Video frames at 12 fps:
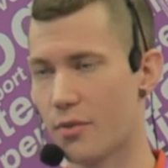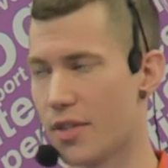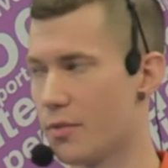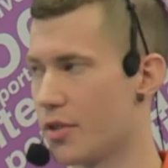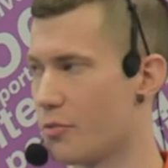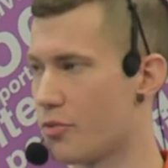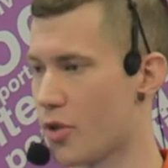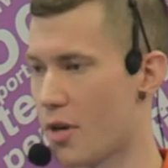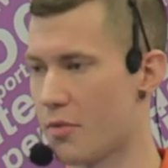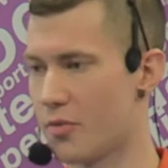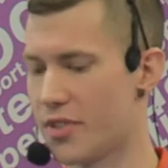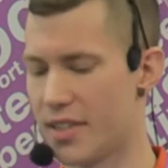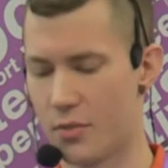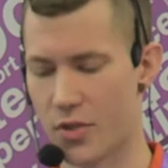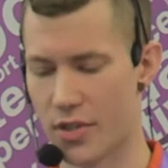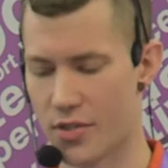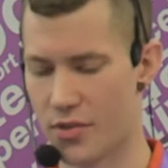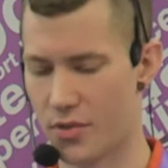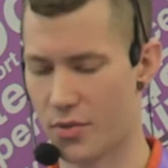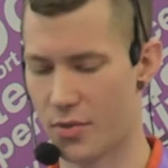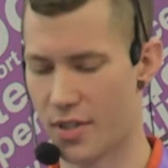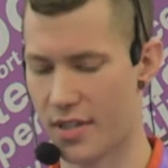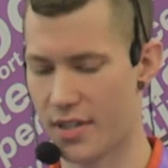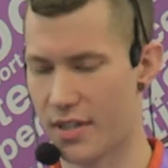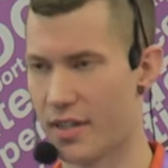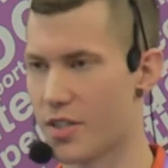we would probably want to uh,